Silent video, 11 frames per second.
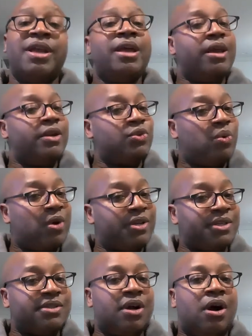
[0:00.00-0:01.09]
and its
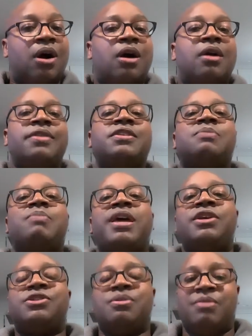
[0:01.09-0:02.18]
origins are in the
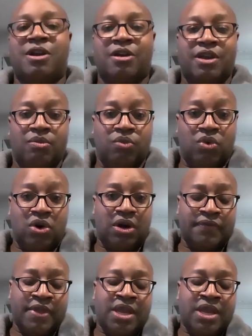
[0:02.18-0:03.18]
Spanish-American War,